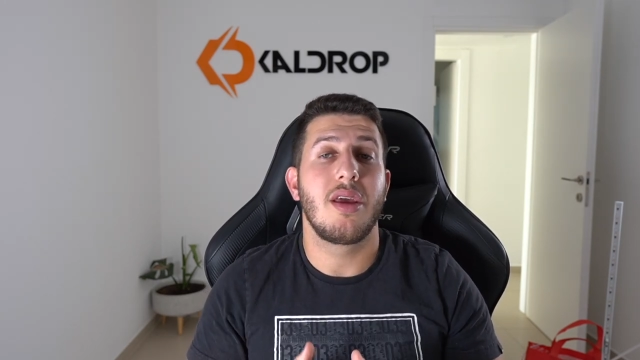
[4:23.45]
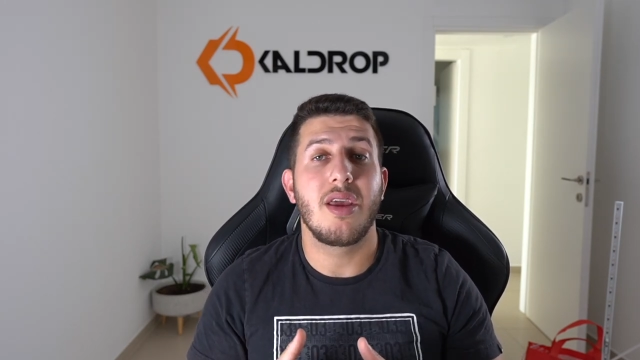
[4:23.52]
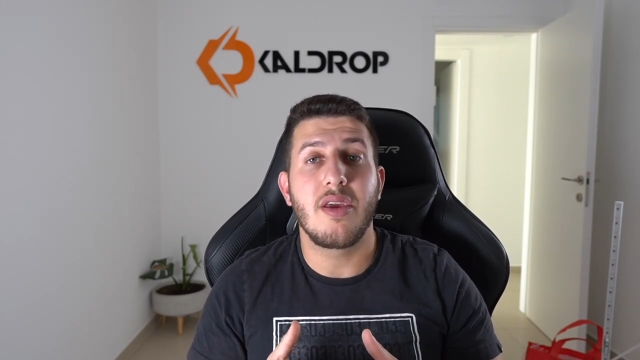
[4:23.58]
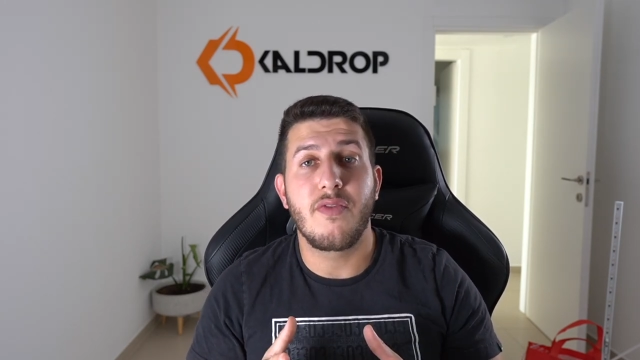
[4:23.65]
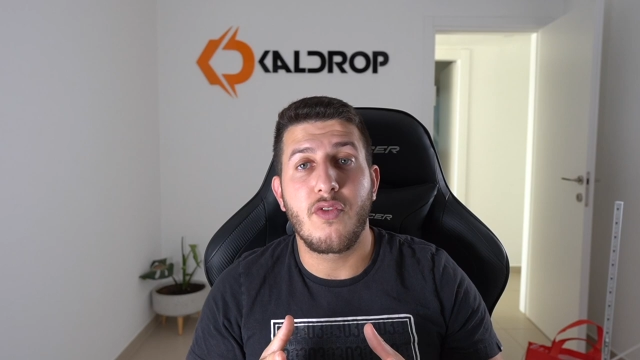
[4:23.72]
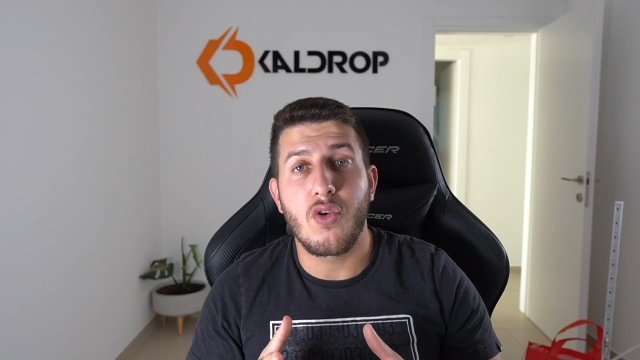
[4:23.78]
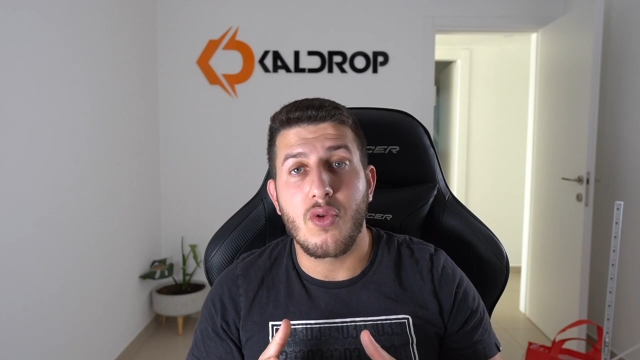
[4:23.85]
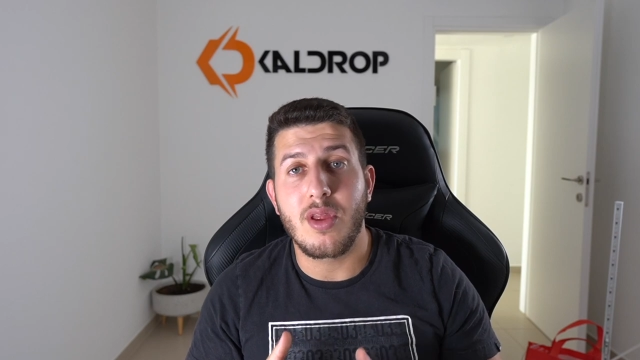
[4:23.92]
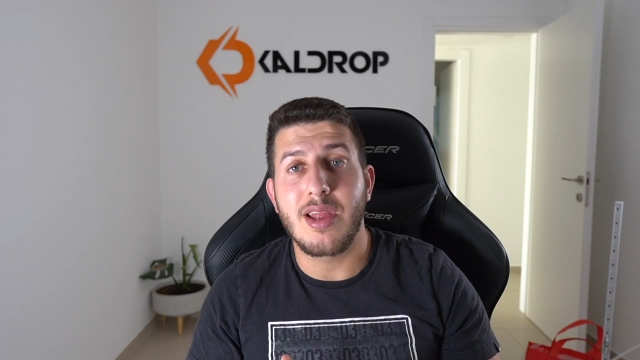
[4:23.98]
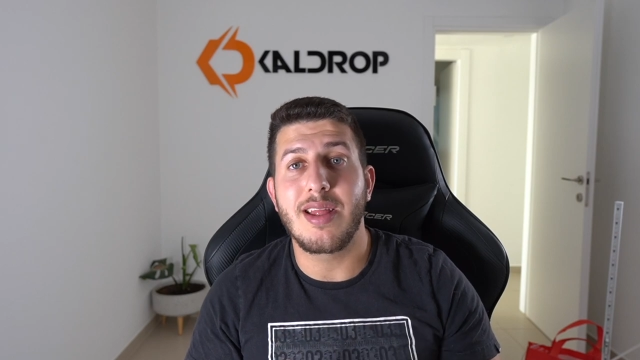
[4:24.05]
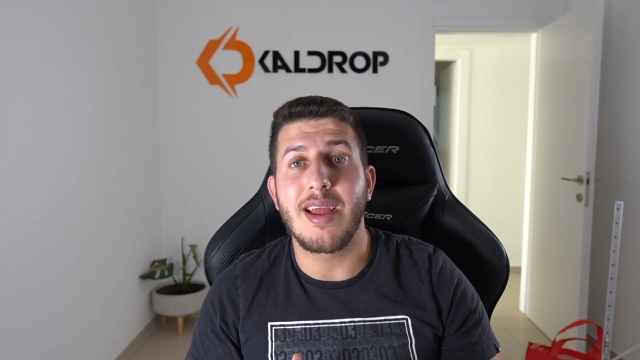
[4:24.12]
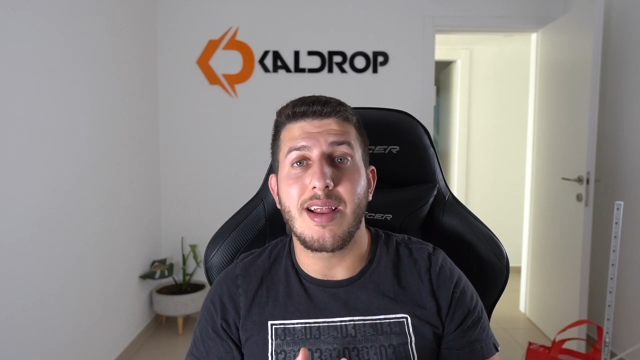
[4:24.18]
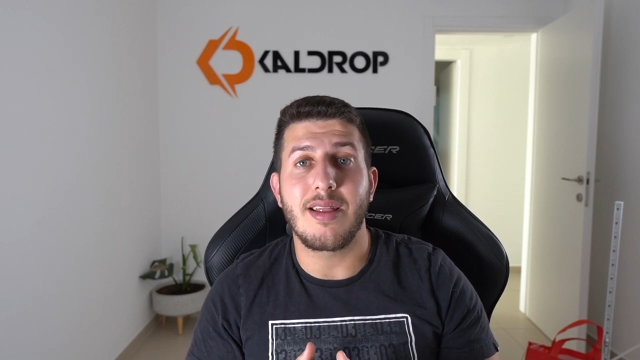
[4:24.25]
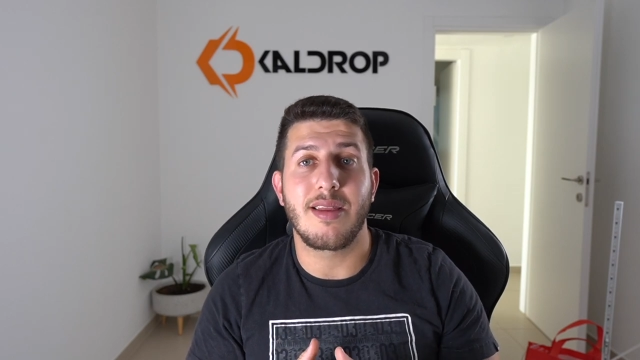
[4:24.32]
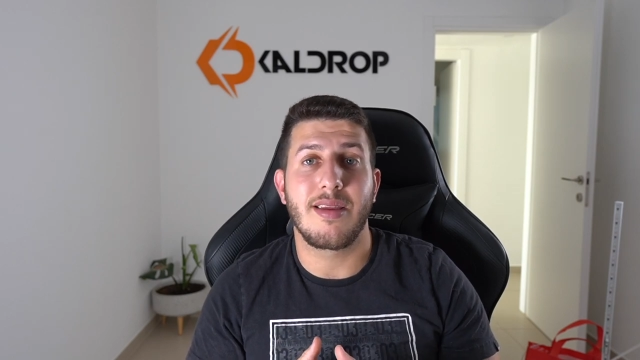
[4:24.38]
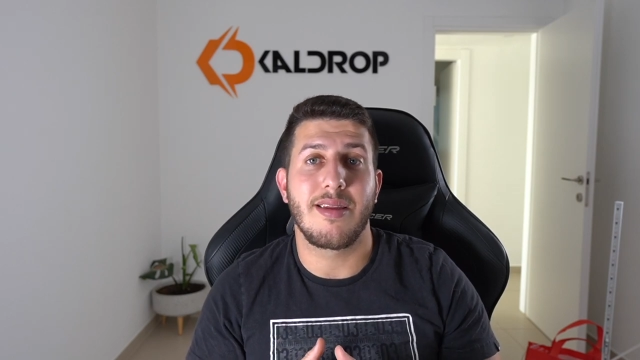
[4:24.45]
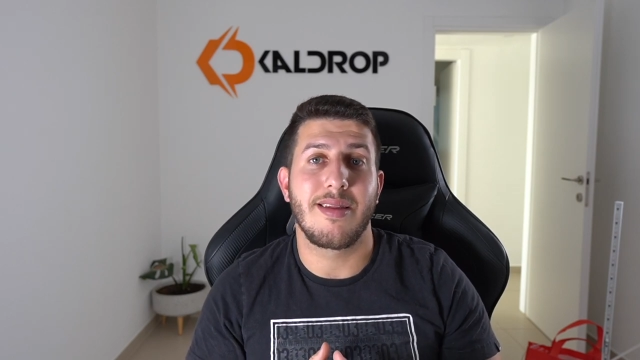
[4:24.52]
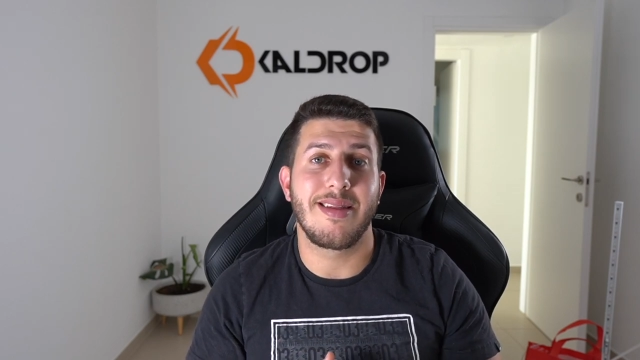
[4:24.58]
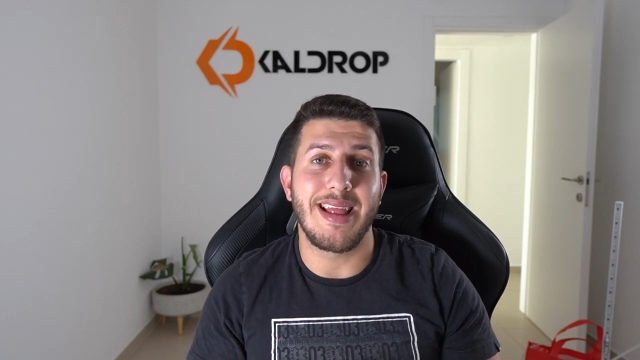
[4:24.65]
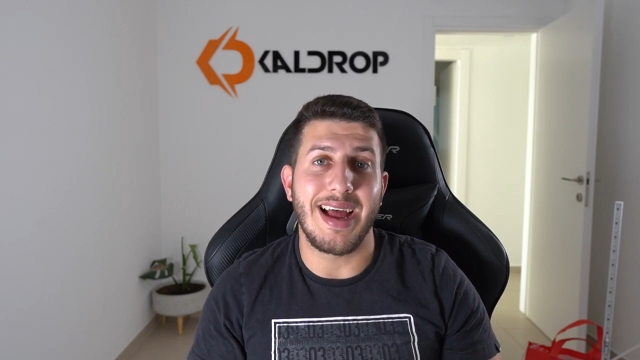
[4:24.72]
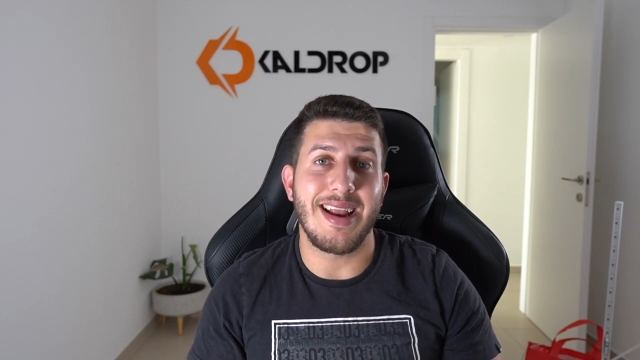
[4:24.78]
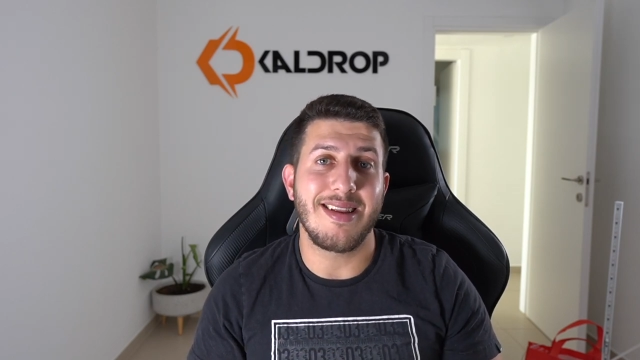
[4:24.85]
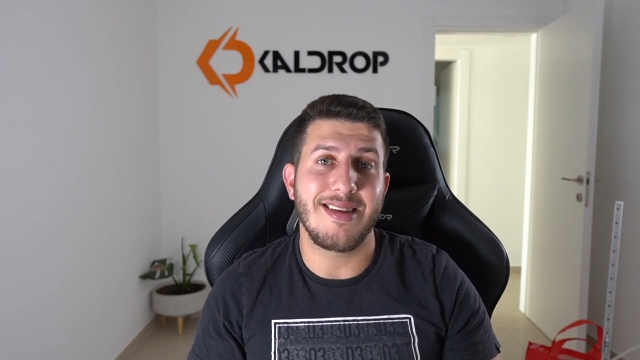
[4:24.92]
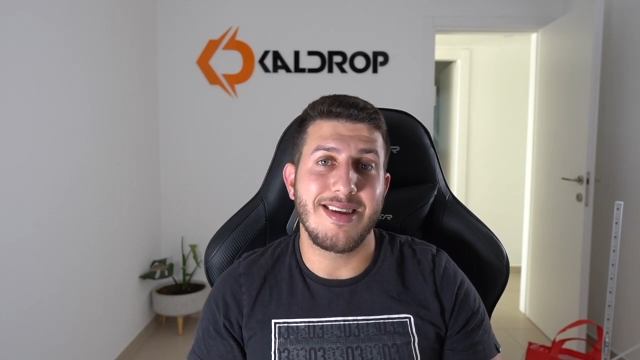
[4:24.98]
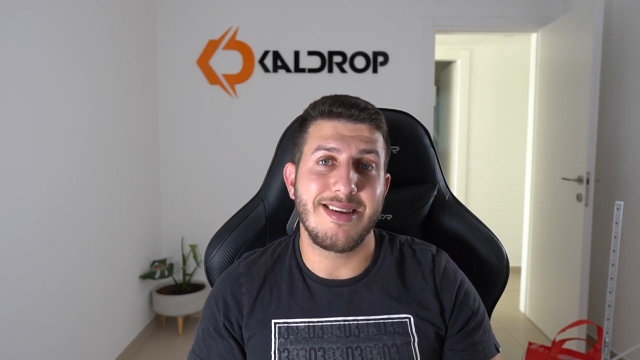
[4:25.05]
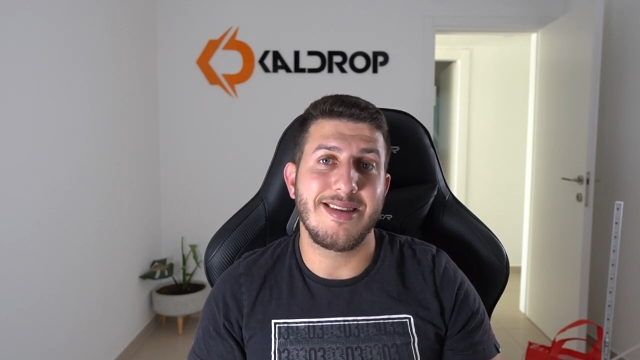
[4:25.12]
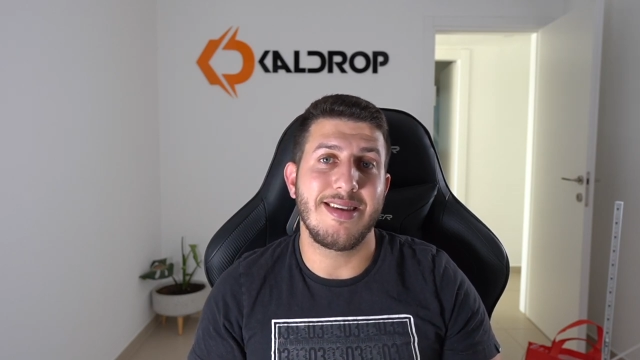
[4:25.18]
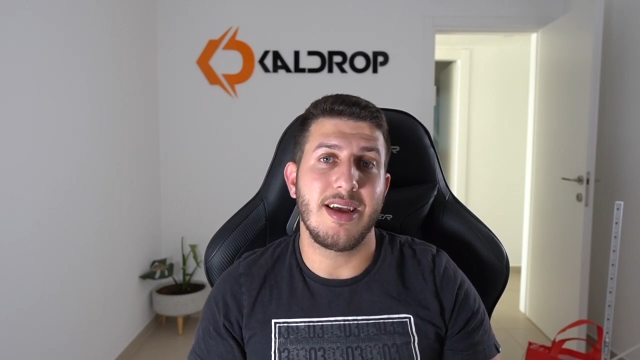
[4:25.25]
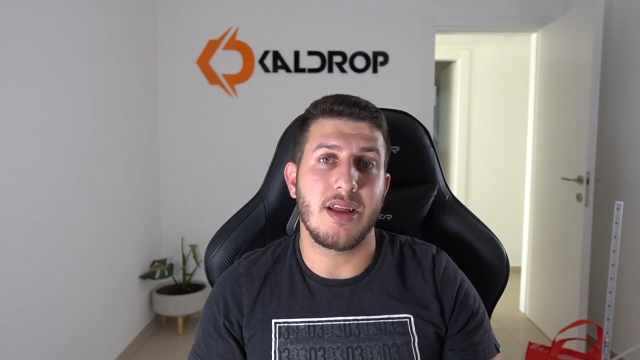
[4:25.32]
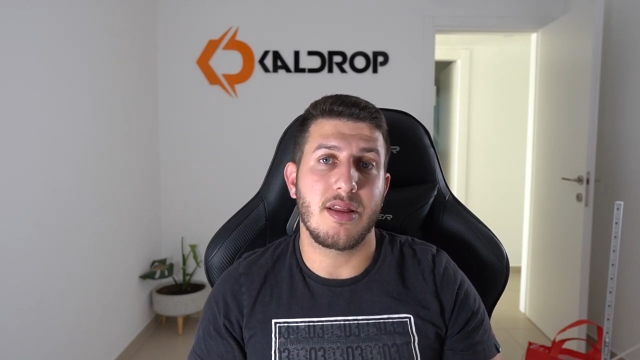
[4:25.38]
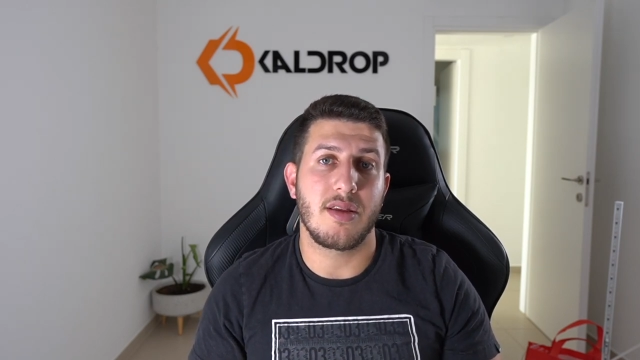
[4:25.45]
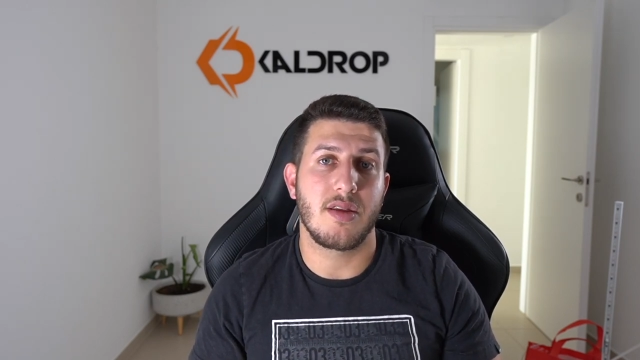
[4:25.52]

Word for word: if you didn't done this yet,